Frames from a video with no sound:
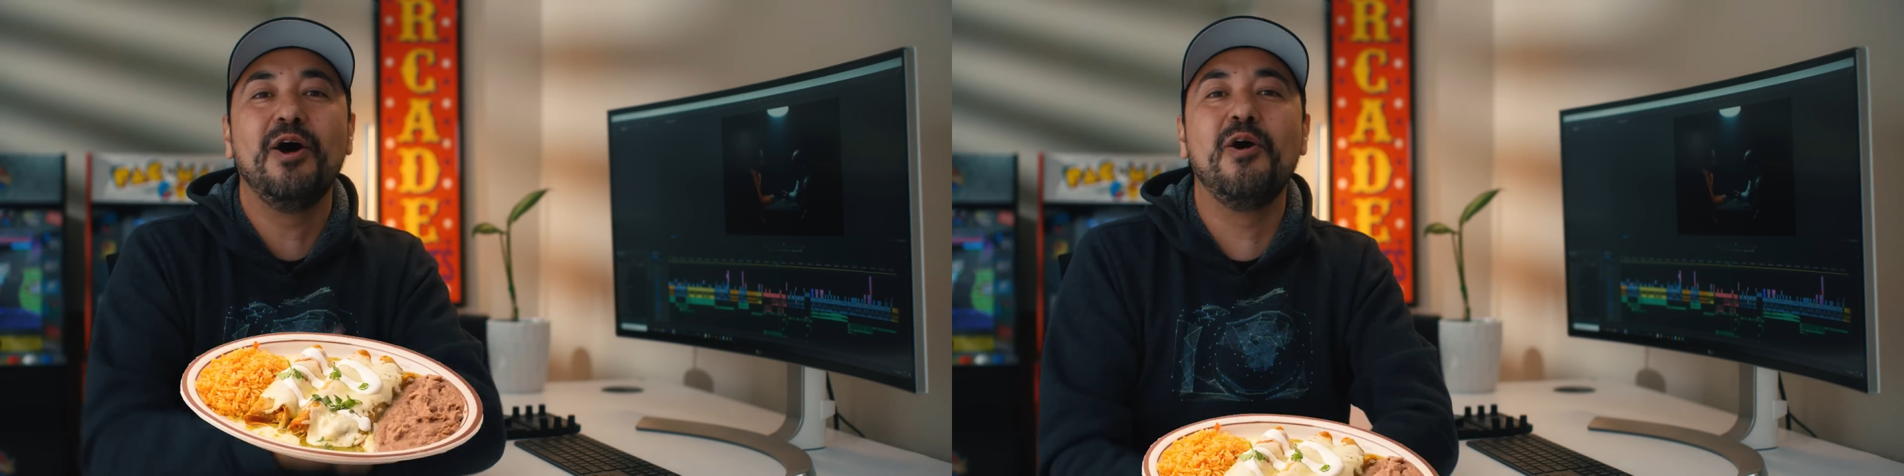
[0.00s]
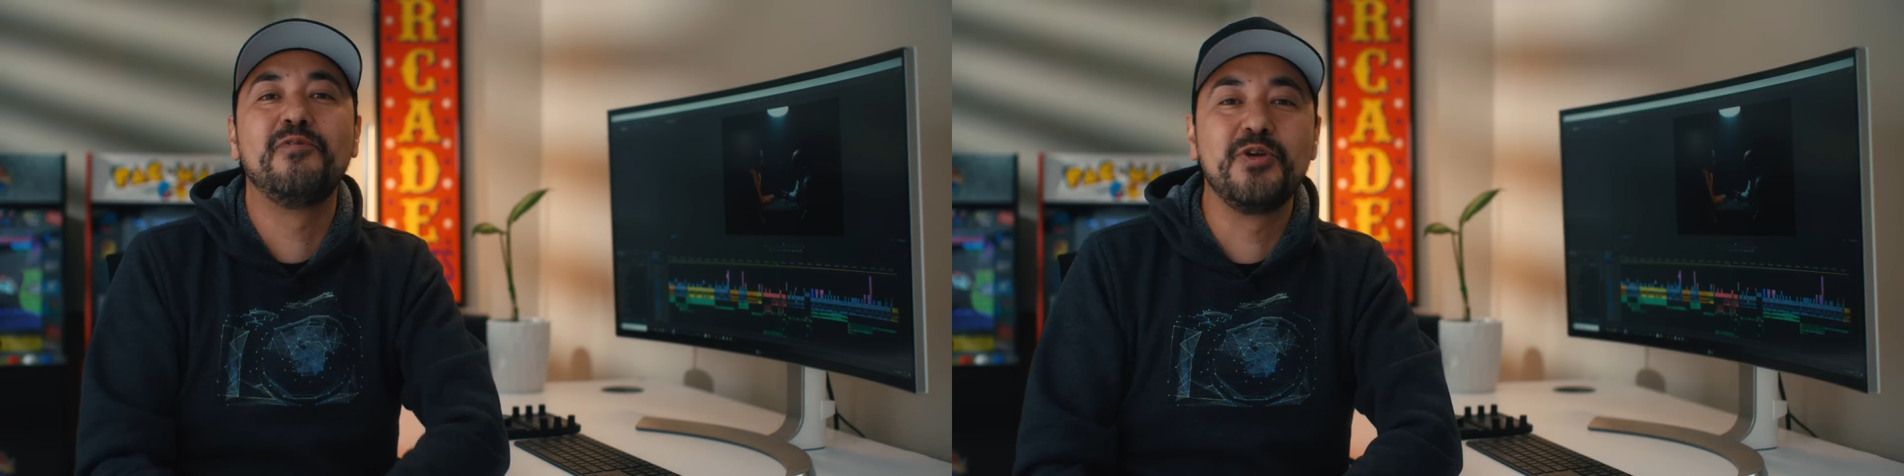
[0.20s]

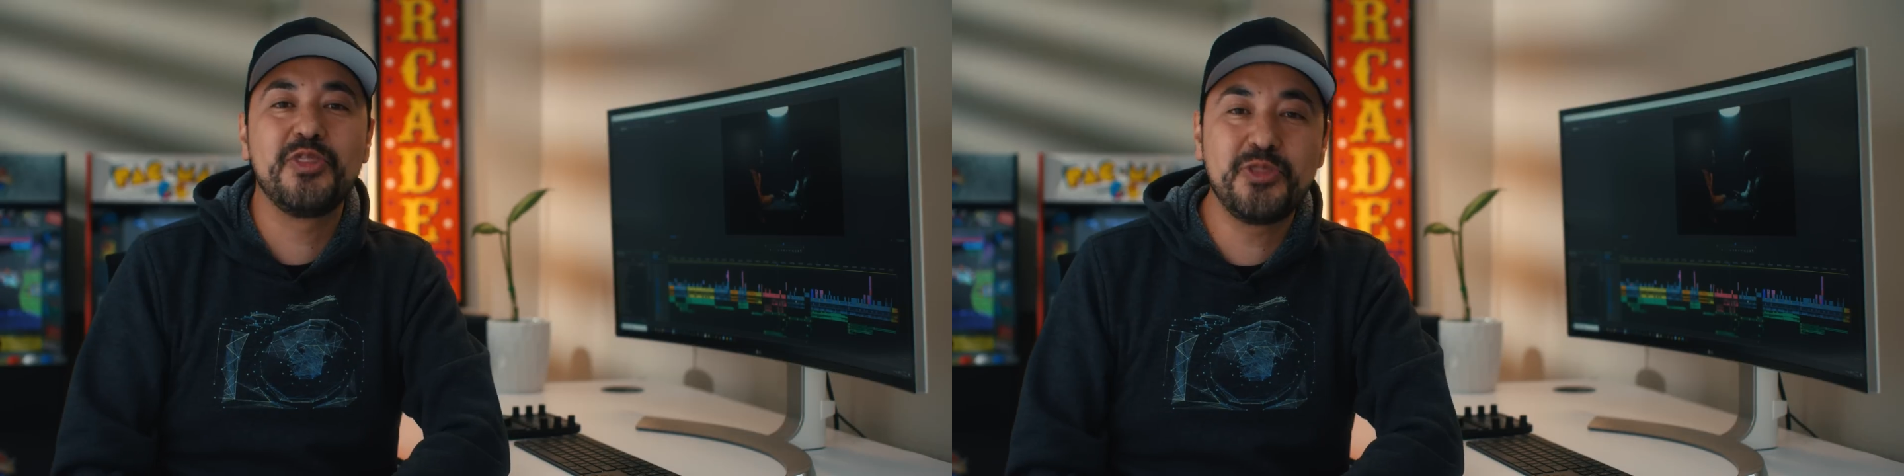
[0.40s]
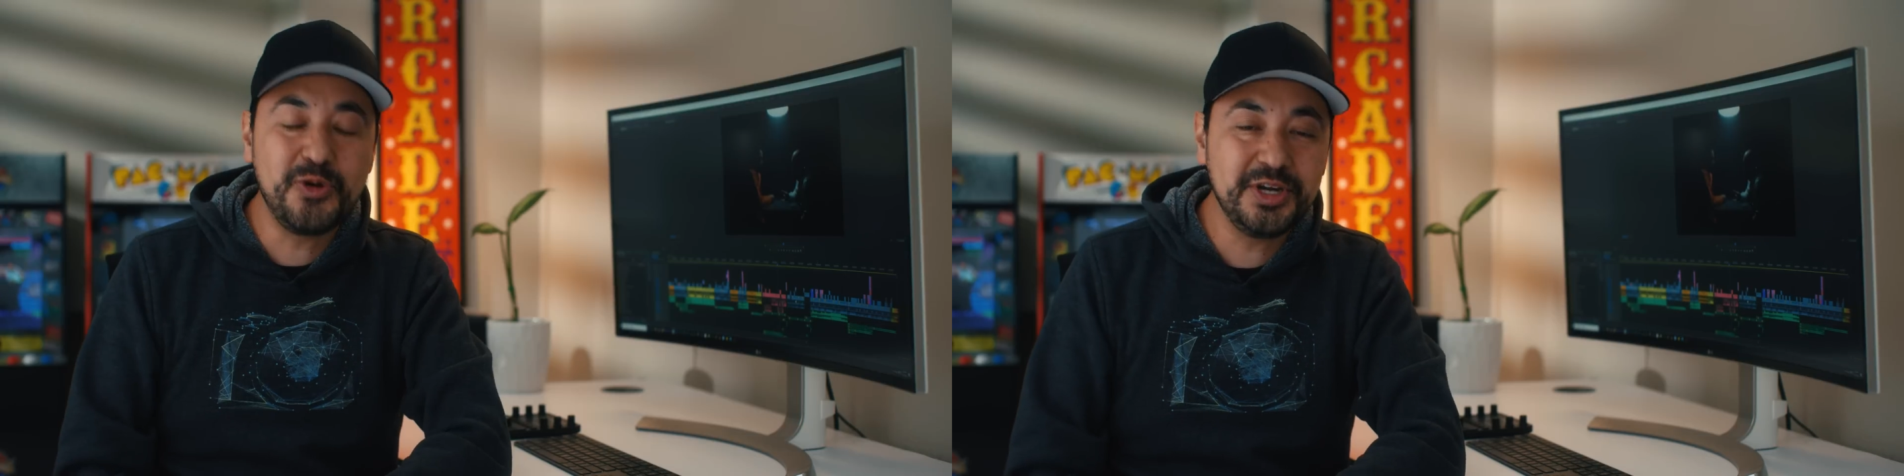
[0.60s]
over
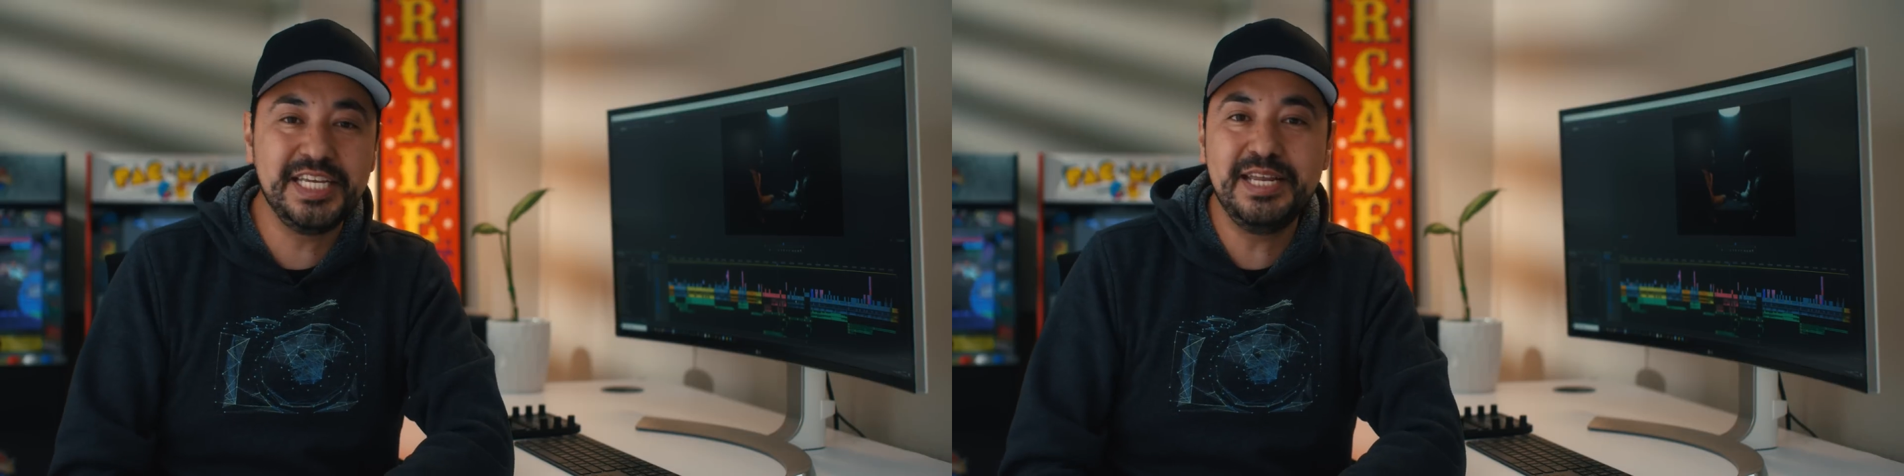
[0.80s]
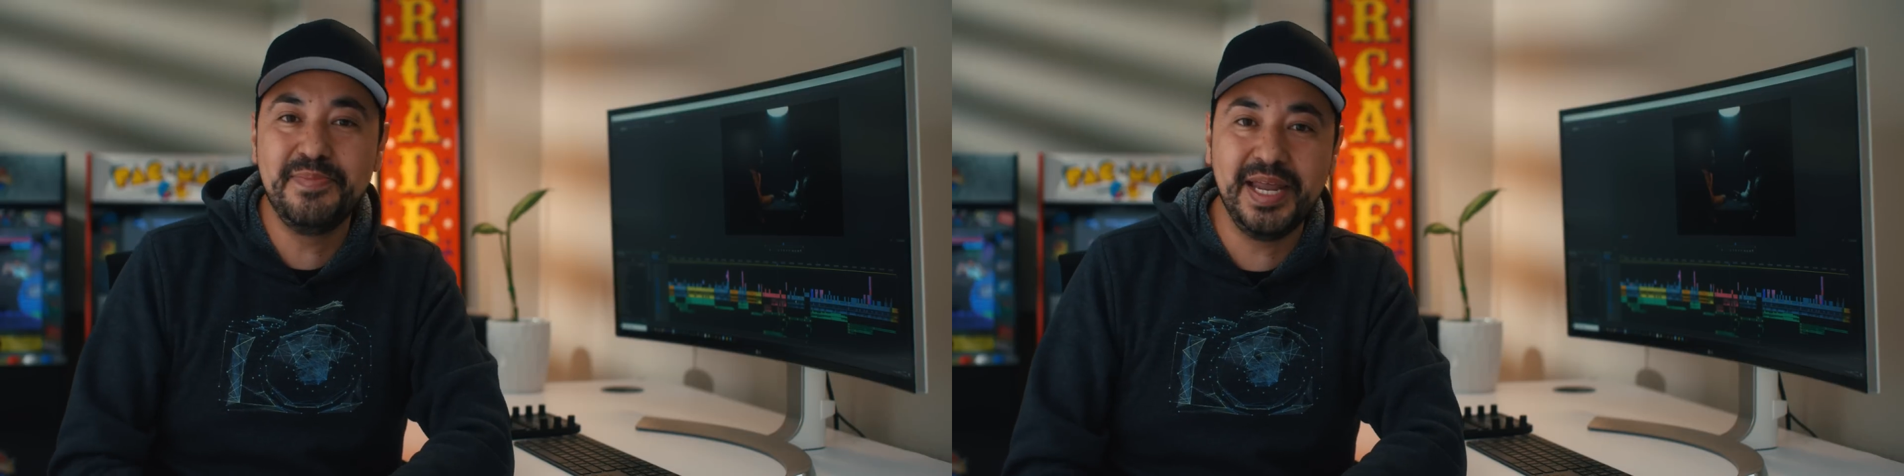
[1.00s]

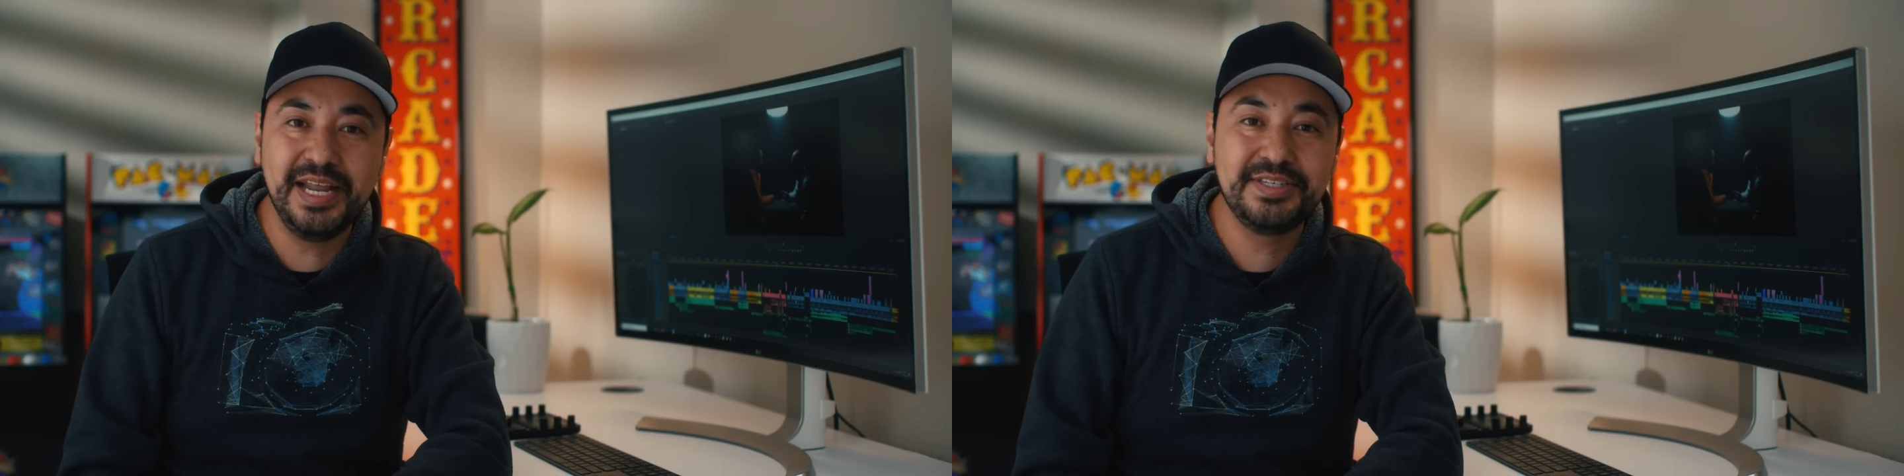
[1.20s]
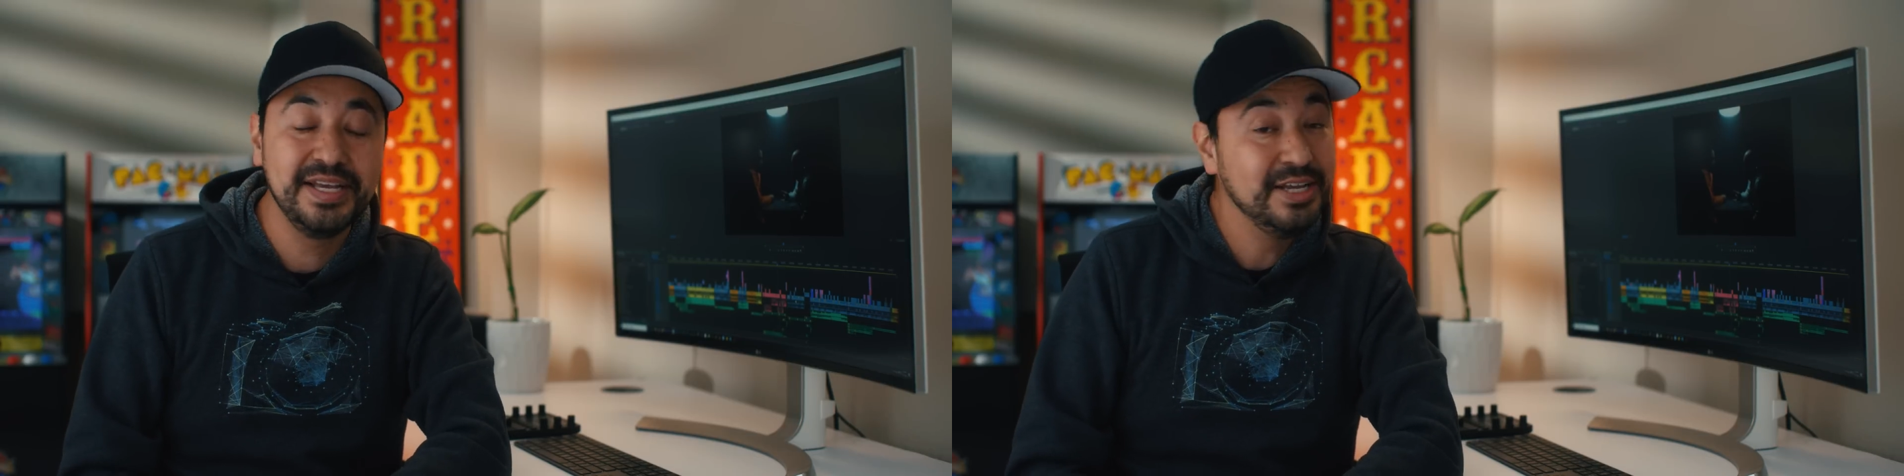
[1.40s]
13
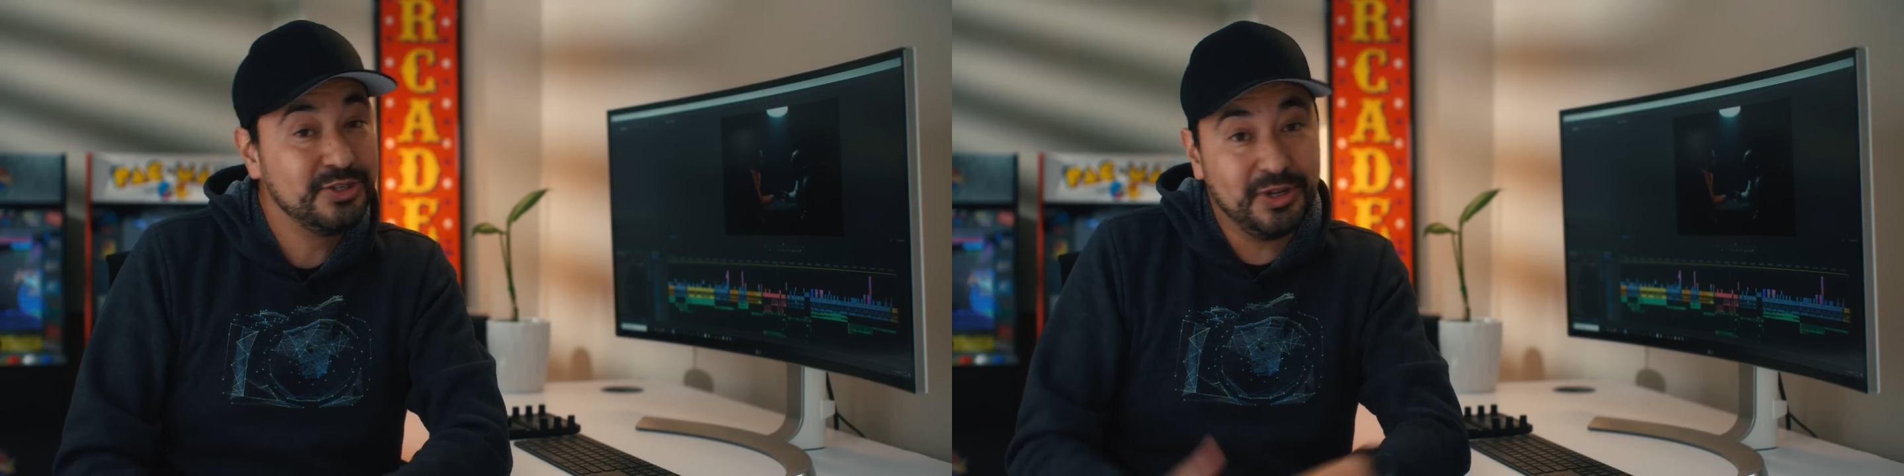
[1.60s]
minutes.